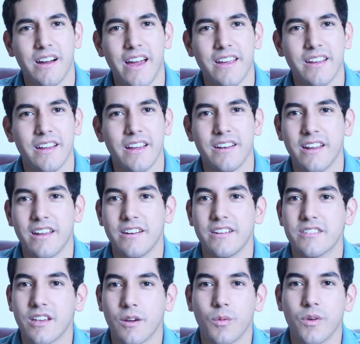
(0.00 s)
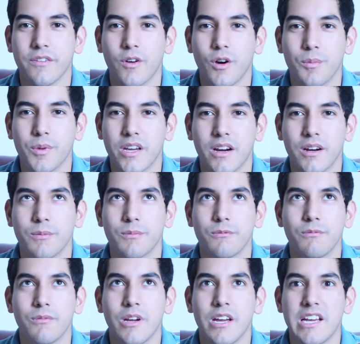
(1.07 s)
And it's like we've all
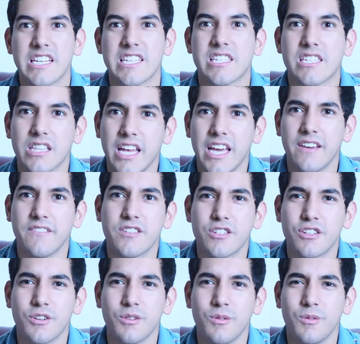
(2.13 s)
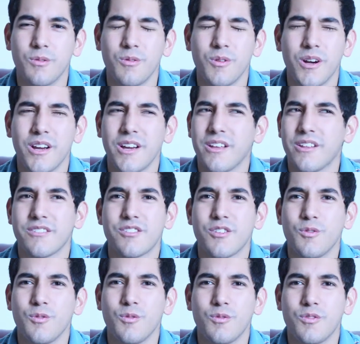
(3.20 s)
become slaves to
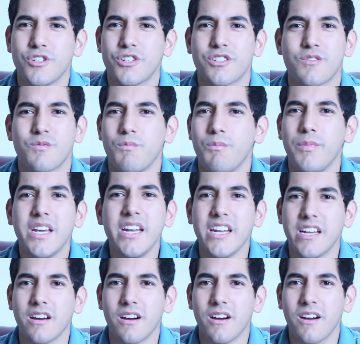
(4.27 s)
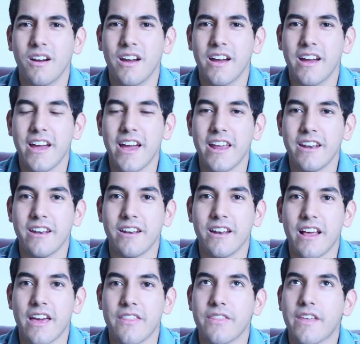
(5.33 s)
just media. And
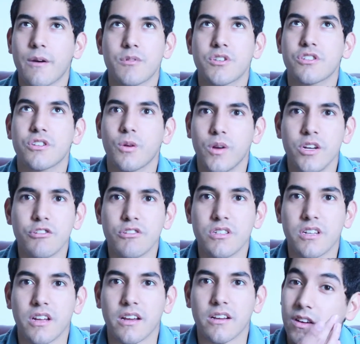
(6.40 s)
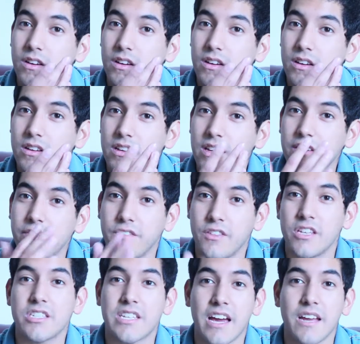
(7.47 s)
that was so interesting. If
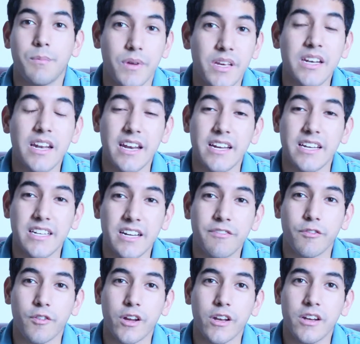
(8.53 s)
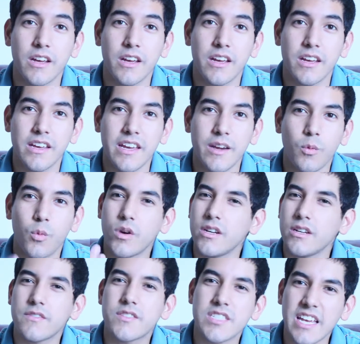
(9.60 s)
this had been any different, it
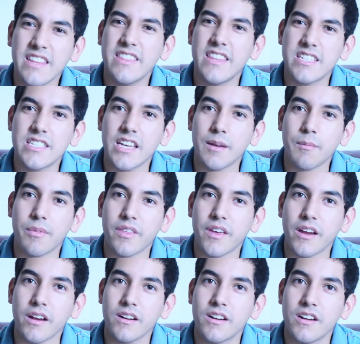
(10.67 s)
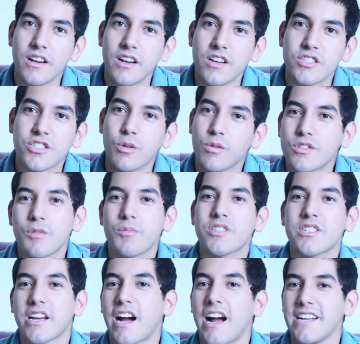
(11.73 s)
wouldn't have said the same thing. So it was
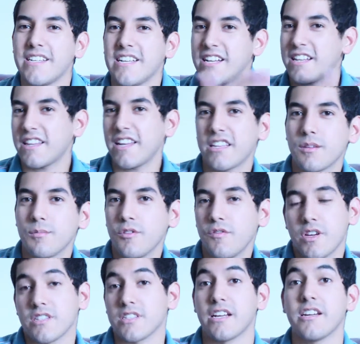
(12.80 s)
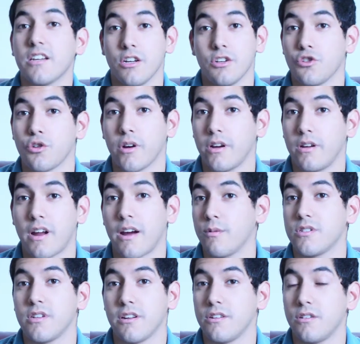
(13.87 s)
almost like I didn't like the movie because I didn't enjoy it. I
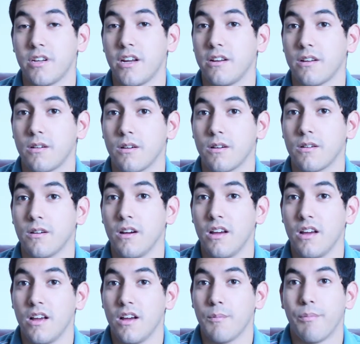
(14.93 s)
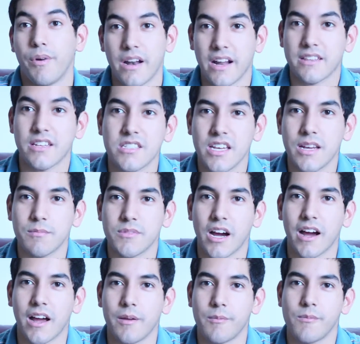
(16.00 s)
wasn't entertained at all. But at the same
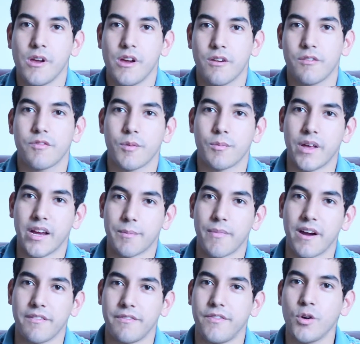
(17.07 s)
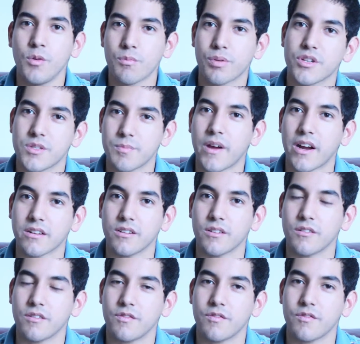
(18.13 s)
time, from like my film
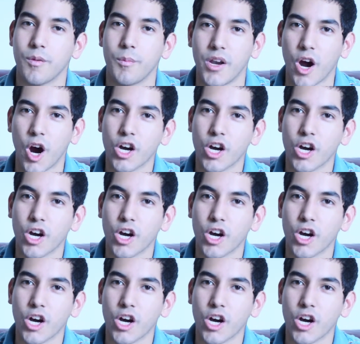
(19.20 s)
perspective, from an